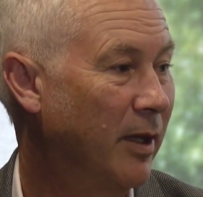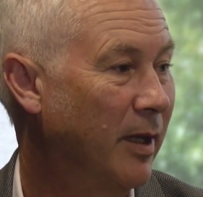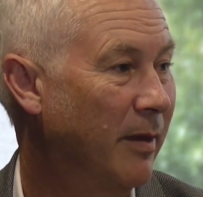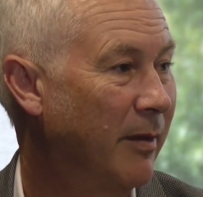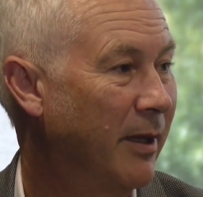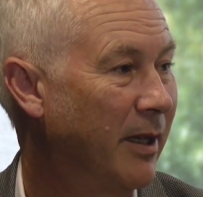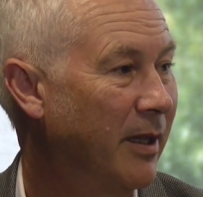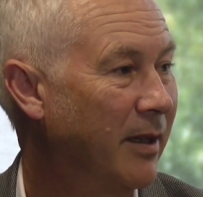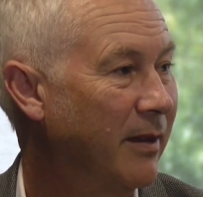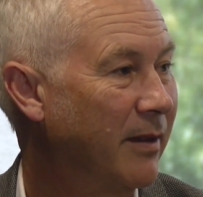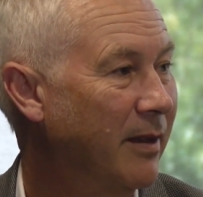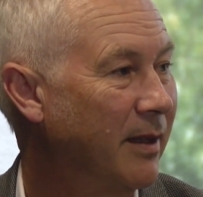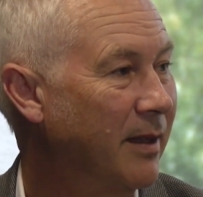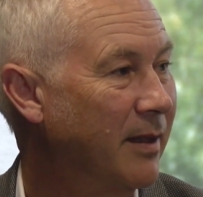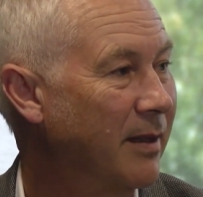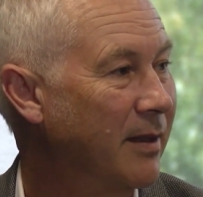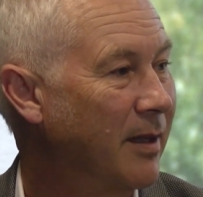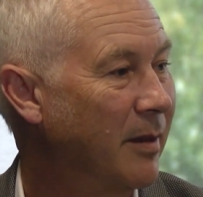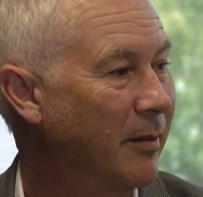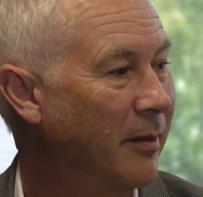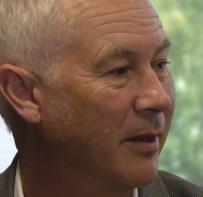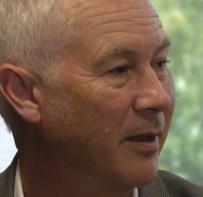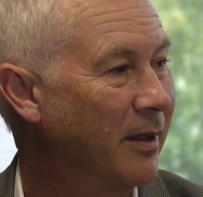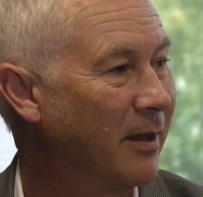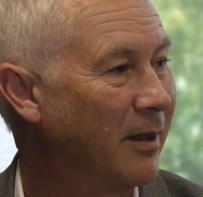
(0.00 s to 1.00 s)
I mean, I think
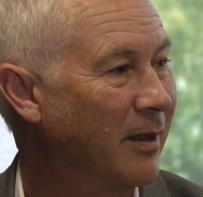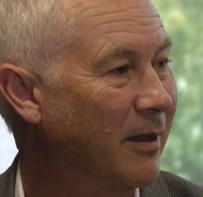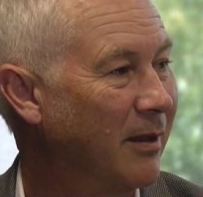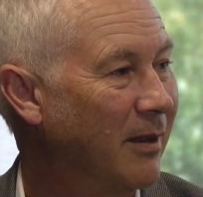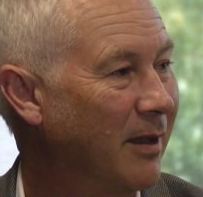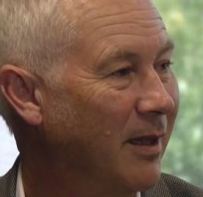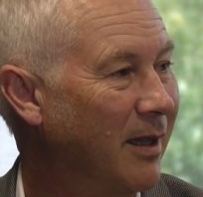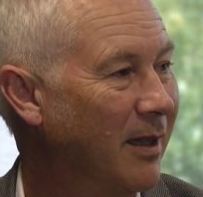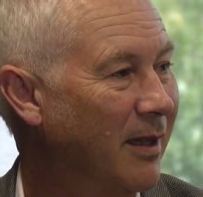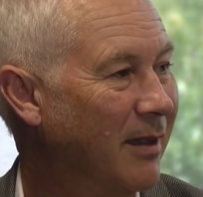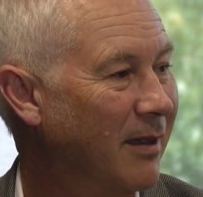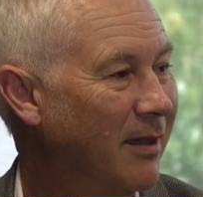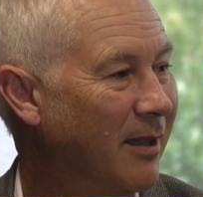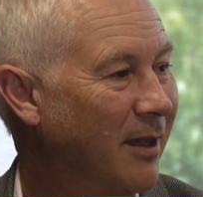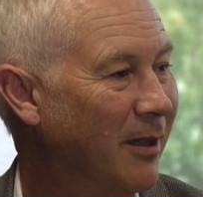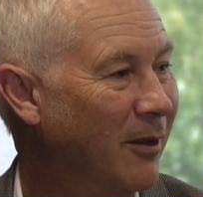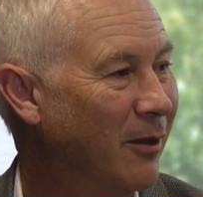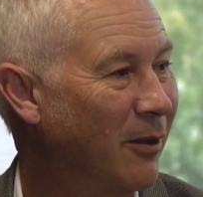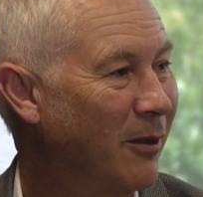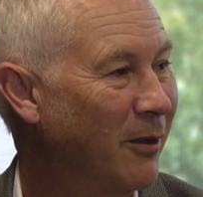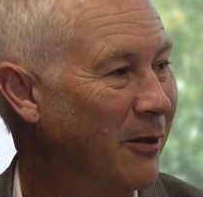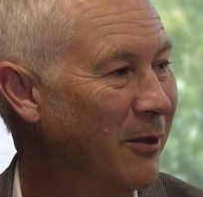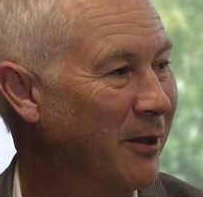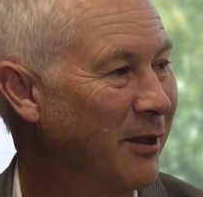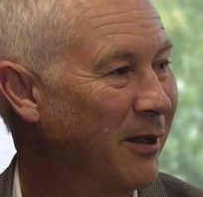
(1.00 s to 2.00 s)
some of the
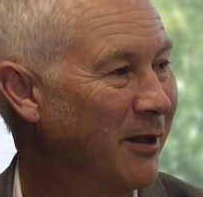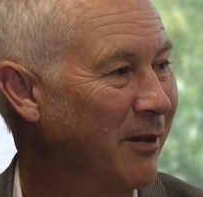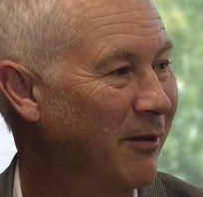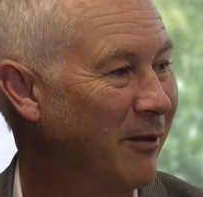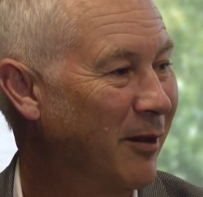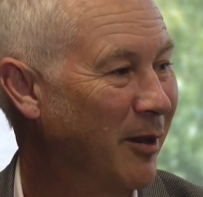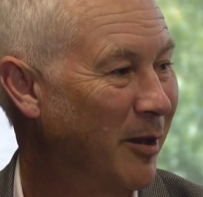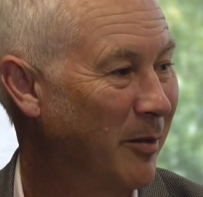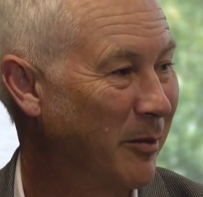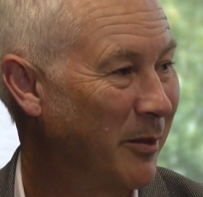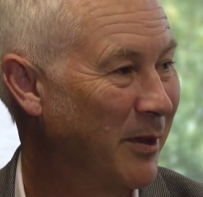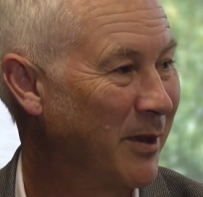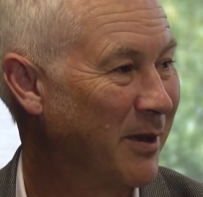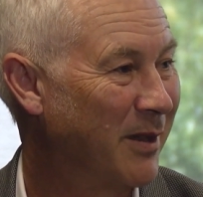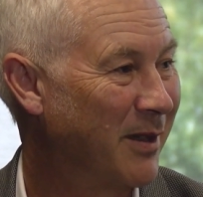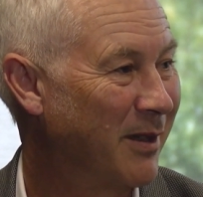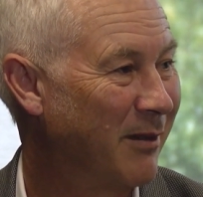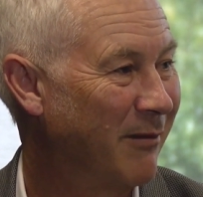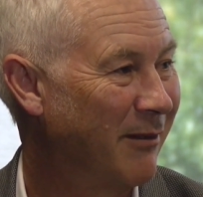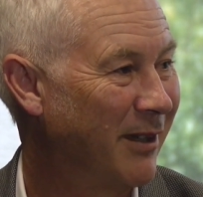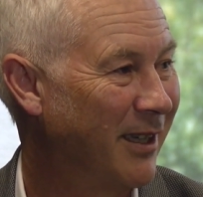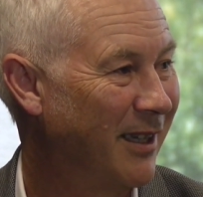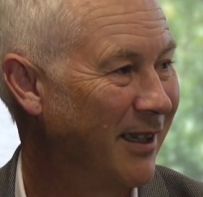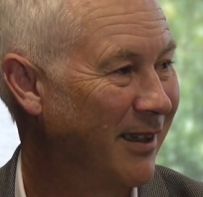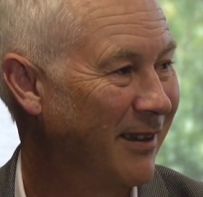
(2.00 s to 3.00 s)
technology developments
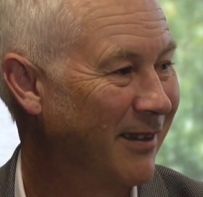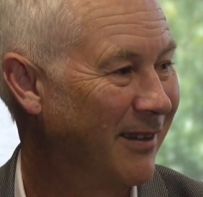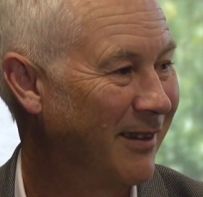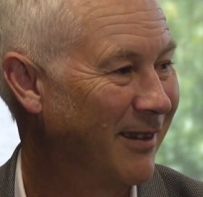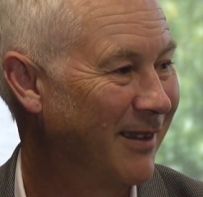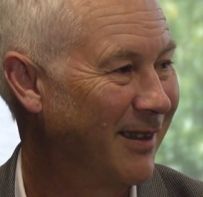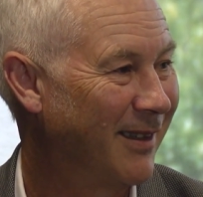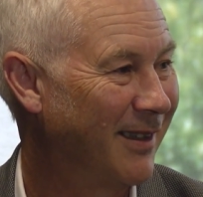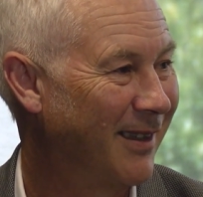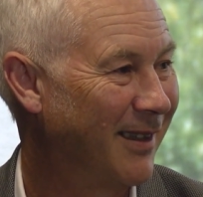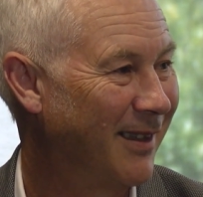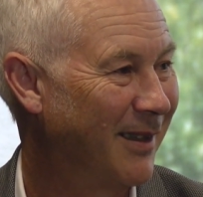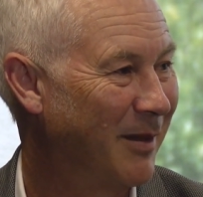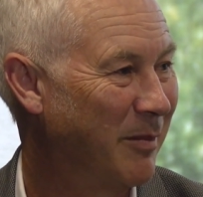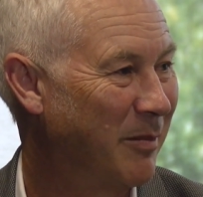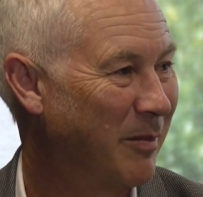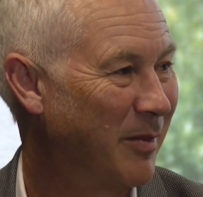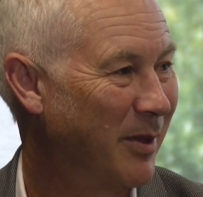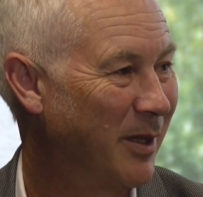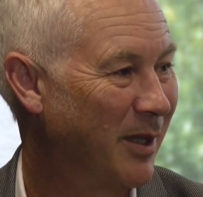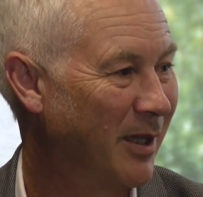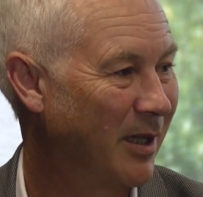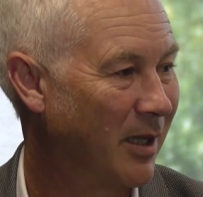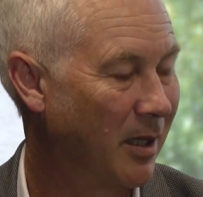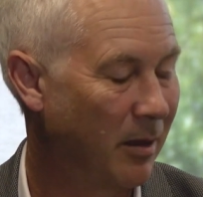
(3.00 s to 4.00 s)
around
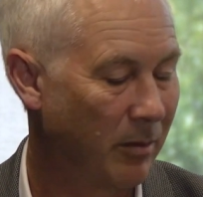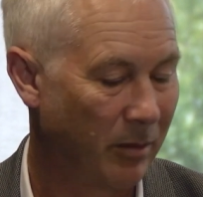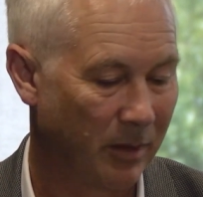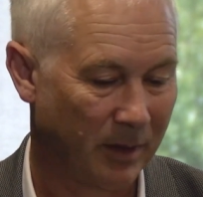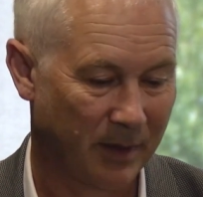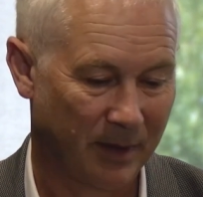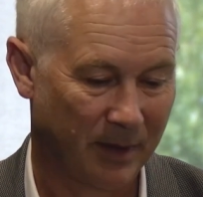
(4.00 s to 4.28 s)
being able